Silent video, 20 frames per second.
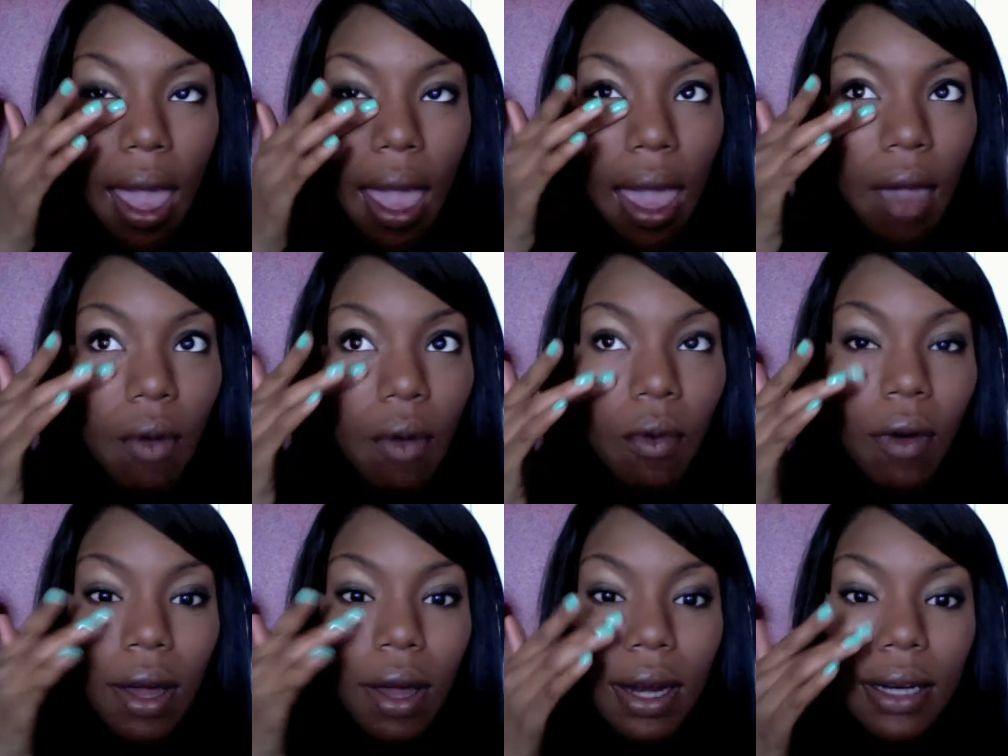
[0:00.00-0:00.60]
And
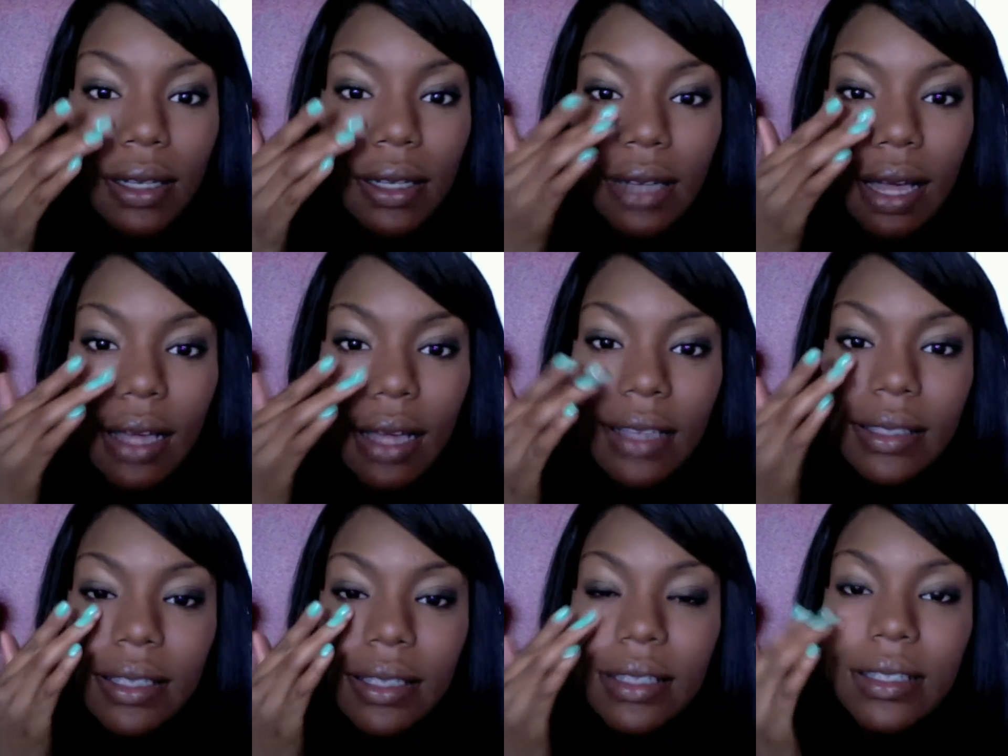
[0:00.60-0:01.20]
what it
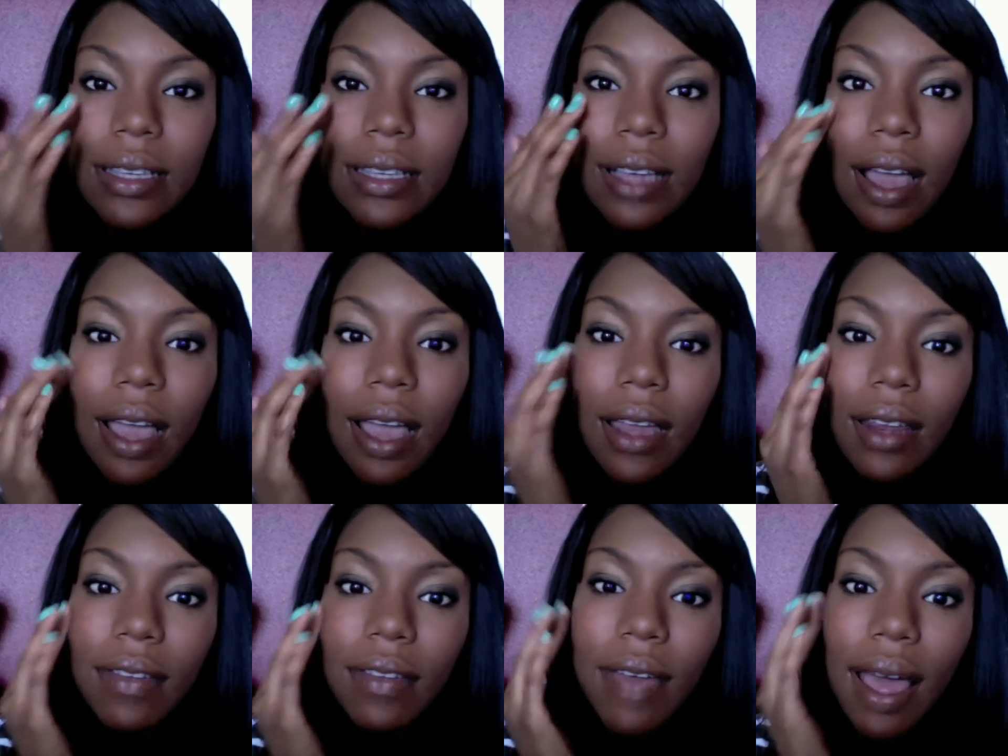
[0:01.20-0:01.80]
does is it
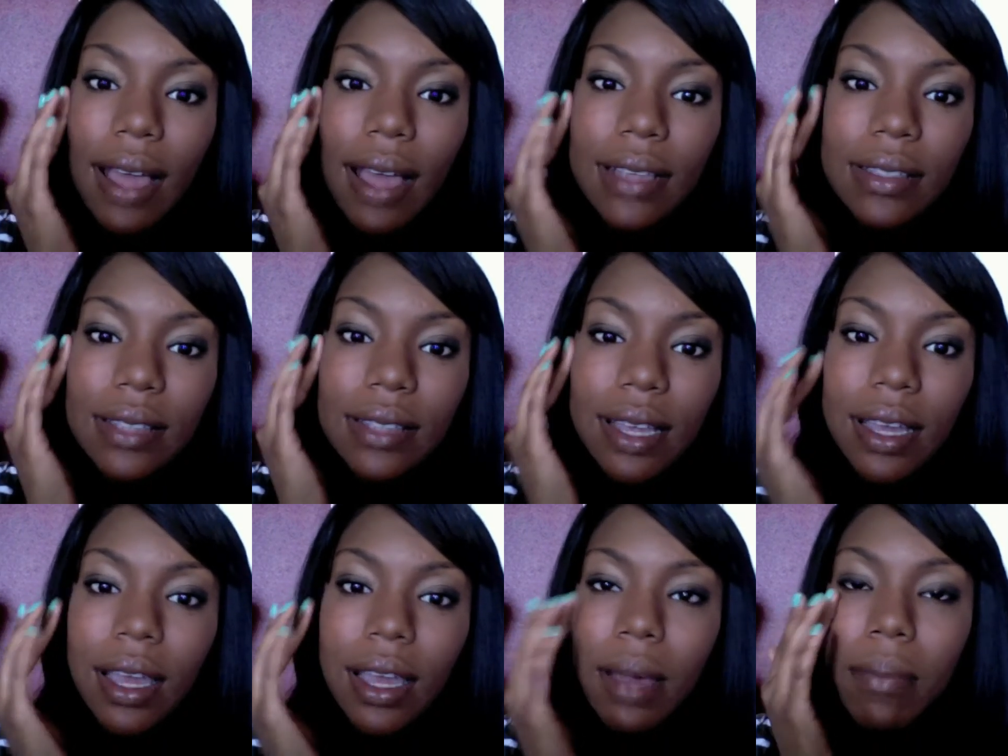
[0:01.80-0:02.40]
kind of has
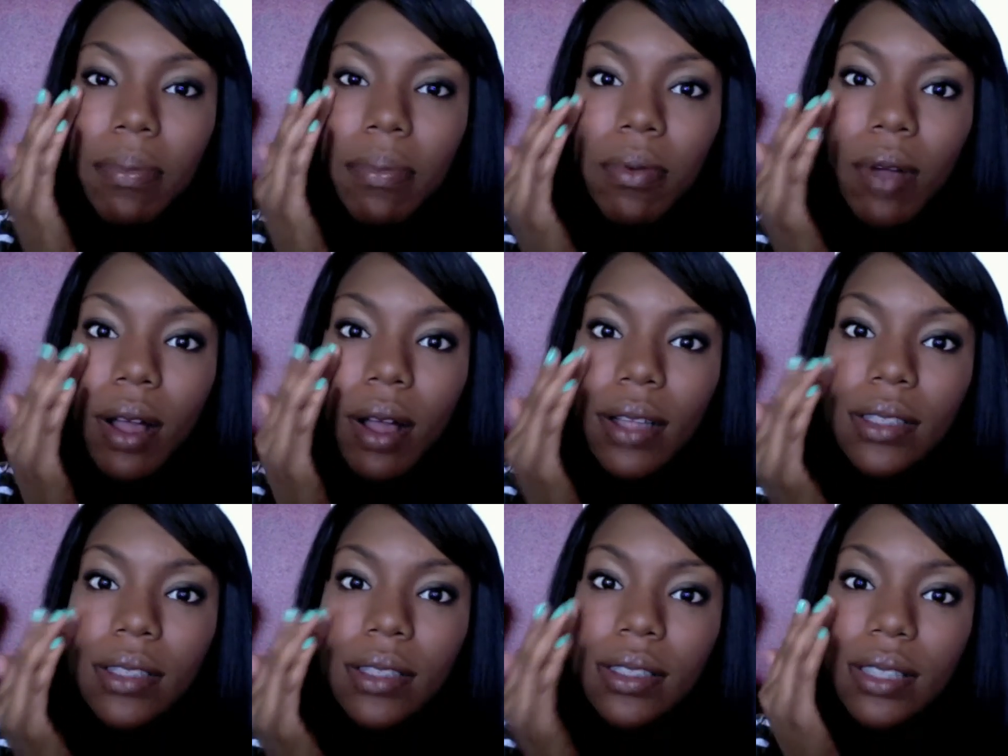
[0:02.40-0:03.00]
like a
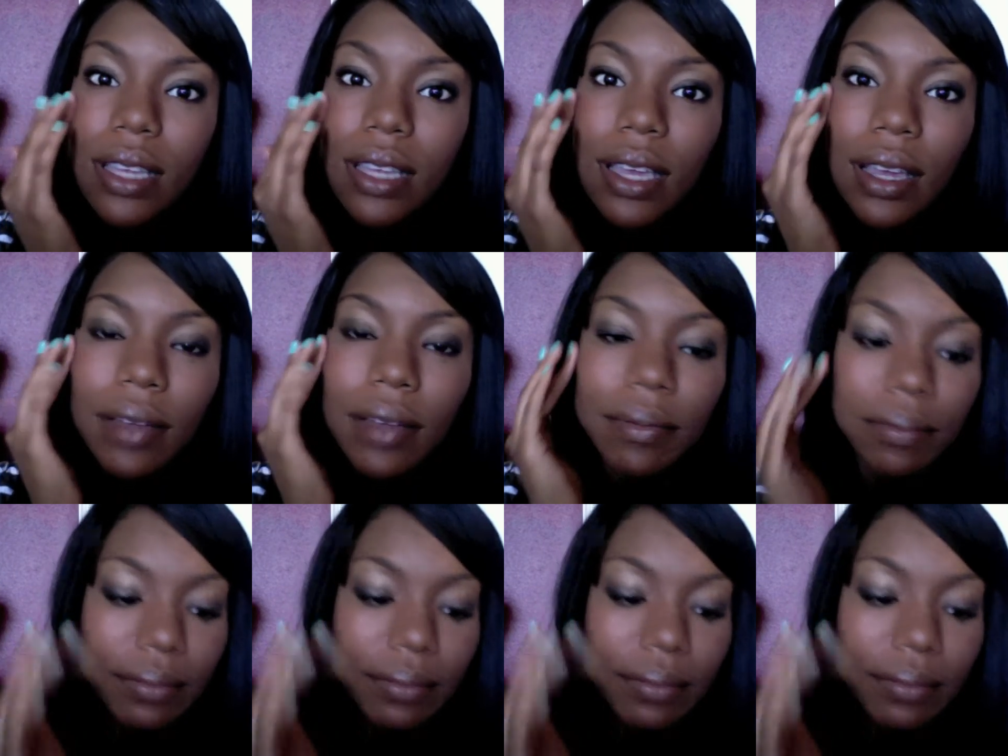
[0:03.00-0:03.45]
bronzing,